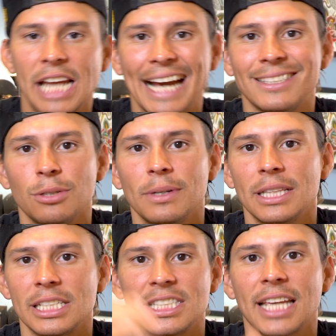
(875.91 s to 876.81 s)

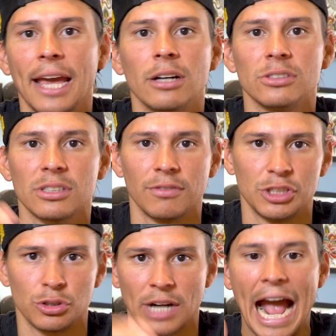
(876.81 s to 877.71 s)
tattooing the scales of a
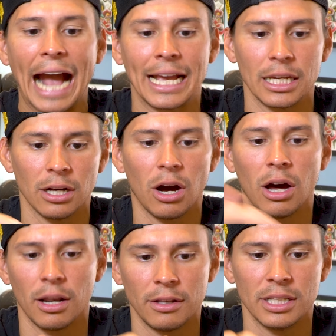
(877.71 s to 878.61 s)
dragon
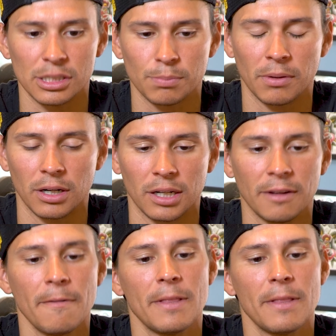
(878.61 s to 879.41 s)
on this bird.